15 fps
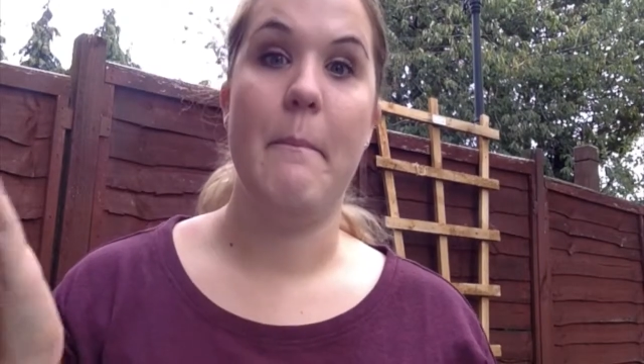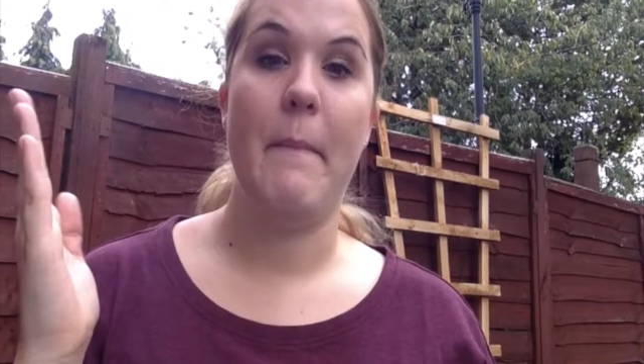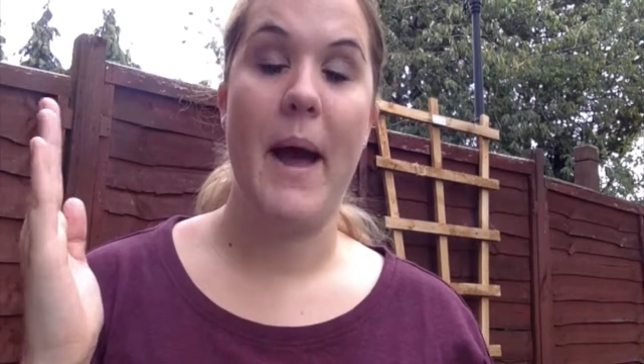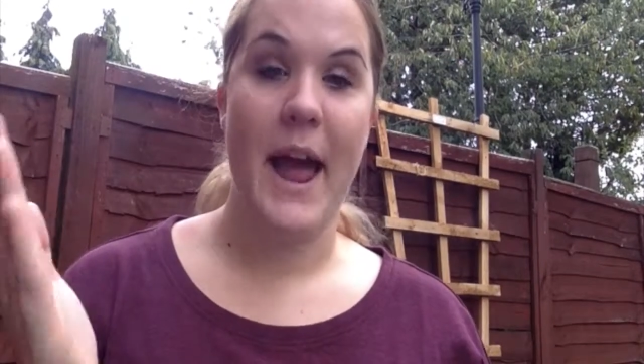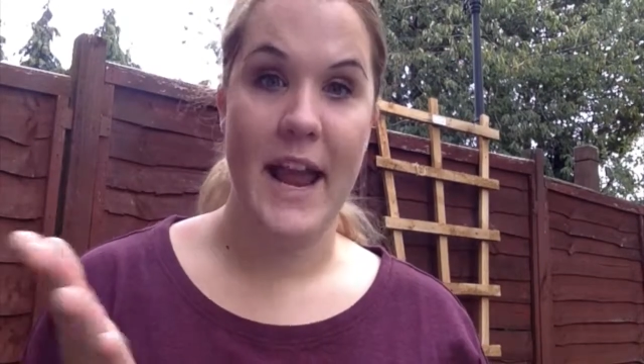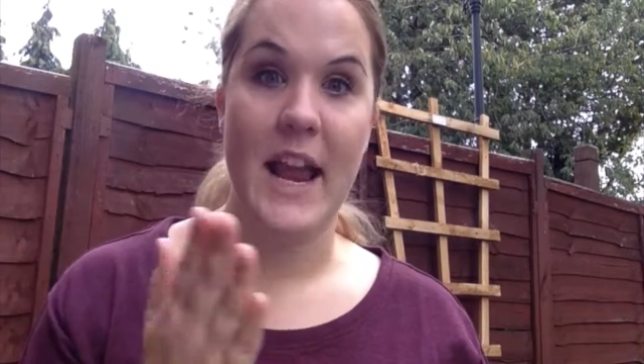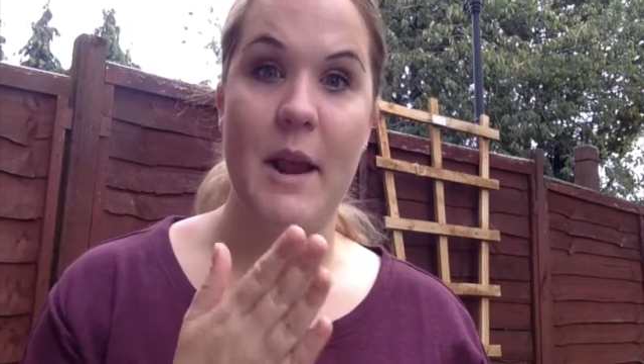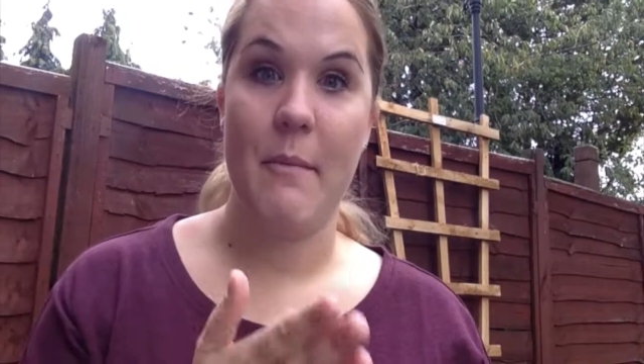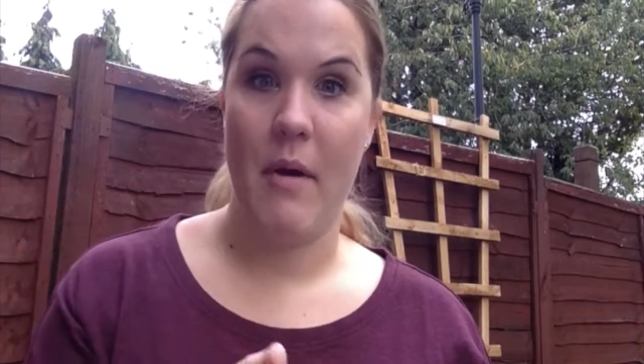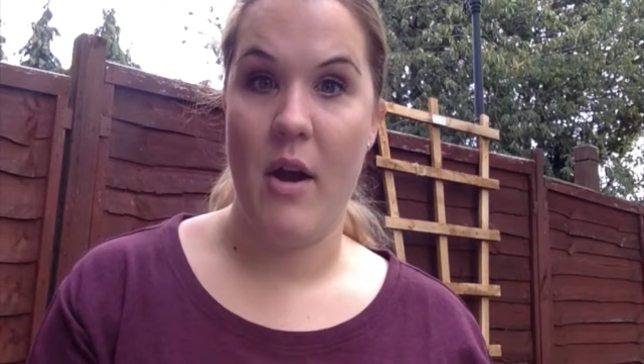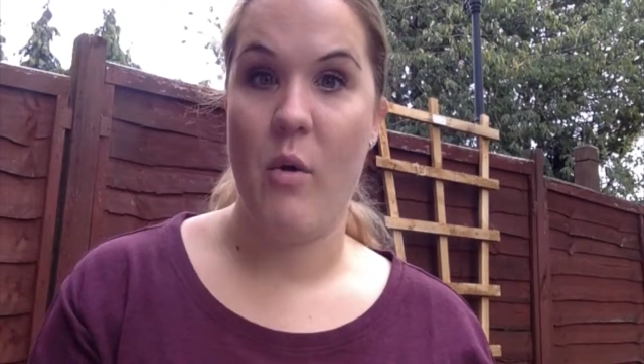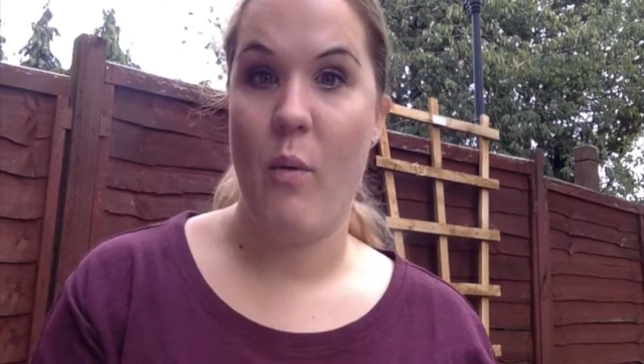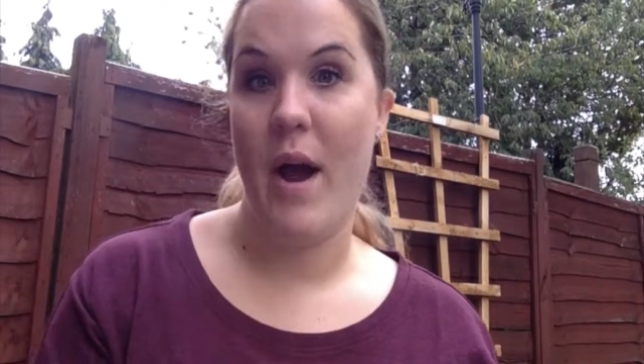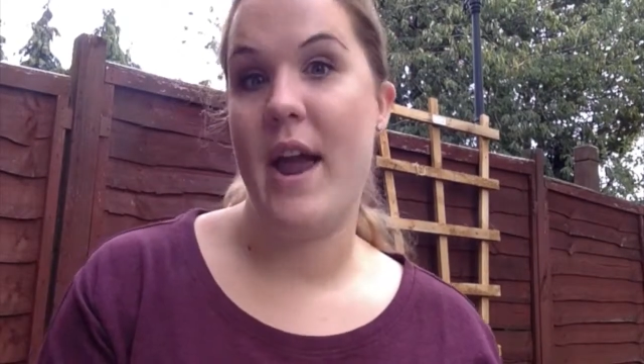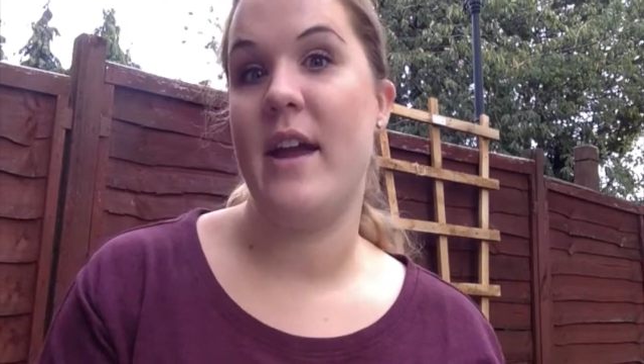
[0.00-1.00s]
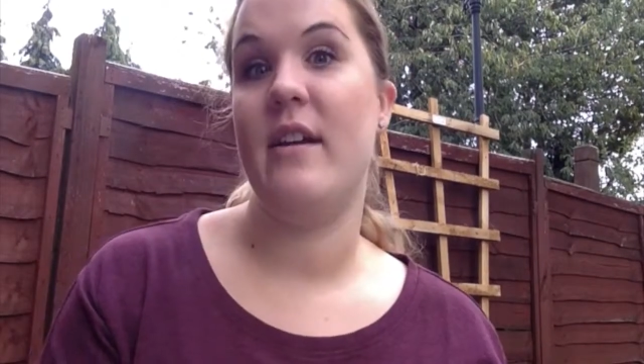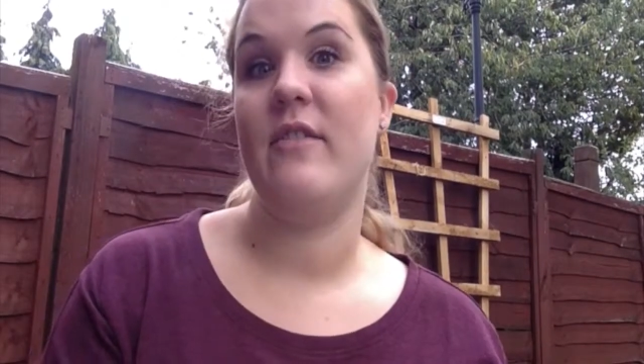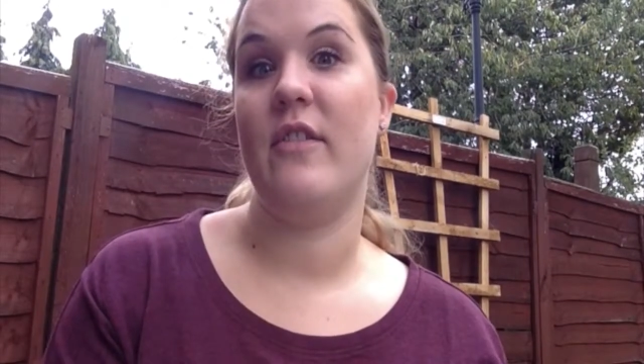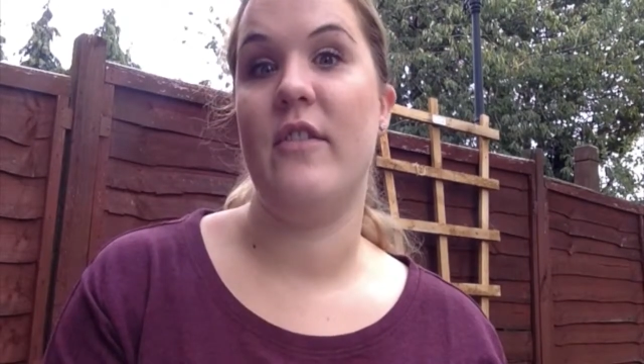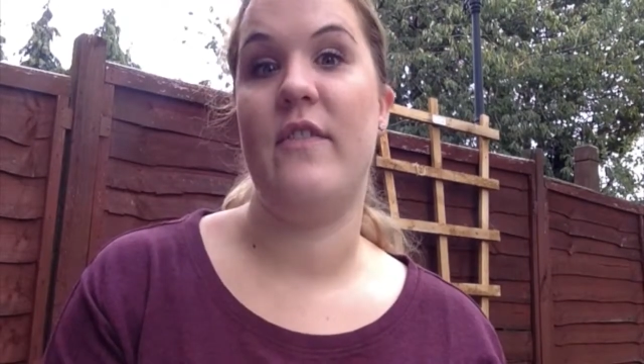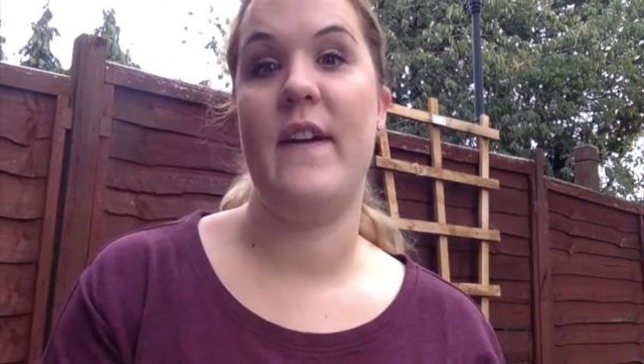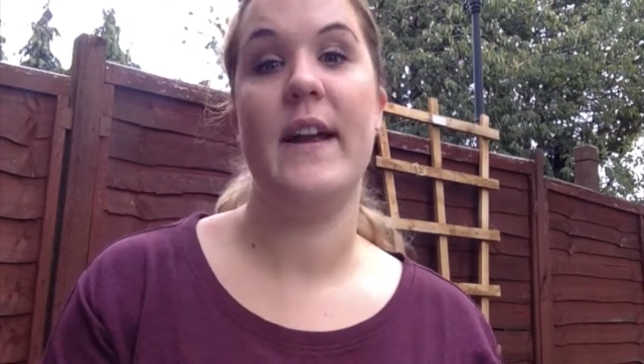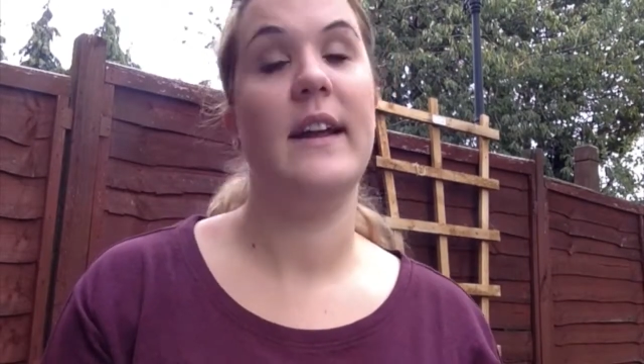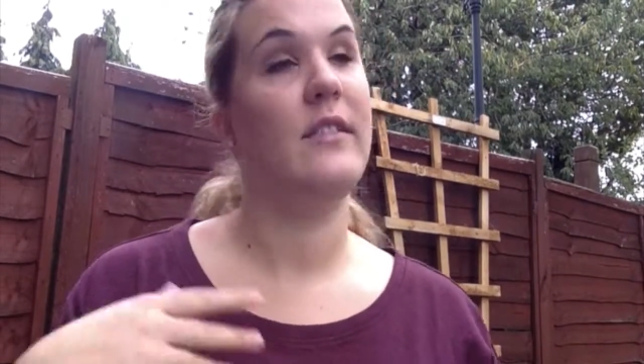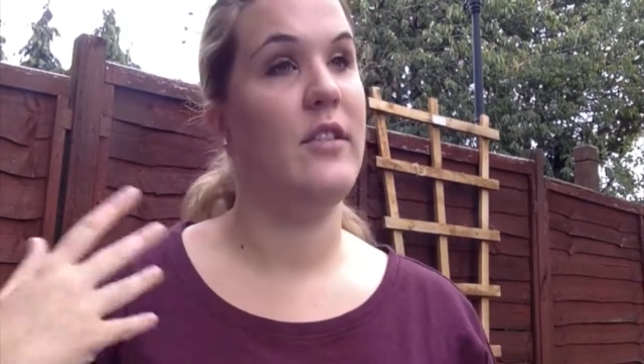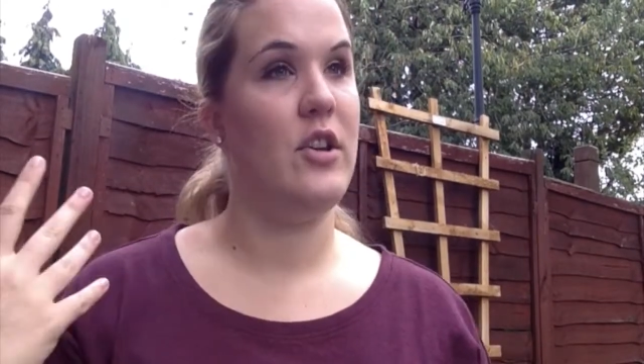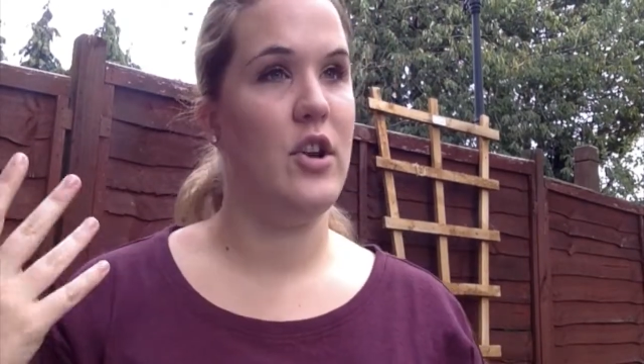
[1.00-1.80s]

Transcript: paying my way for things.